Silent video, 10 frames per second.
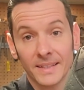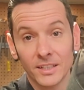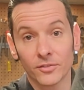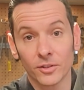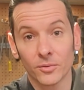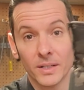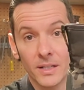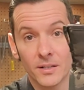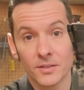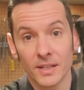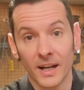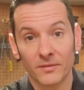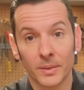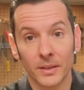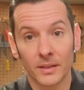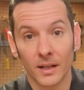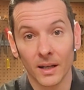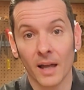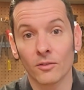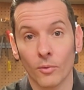these for 3 years, and I put a
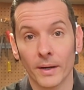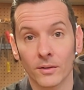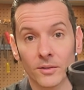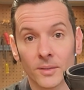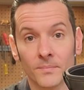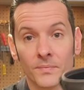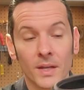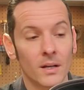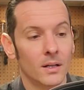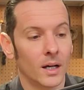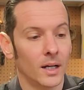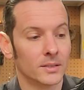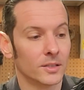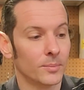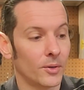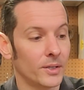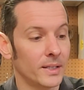lot of wear on them to the point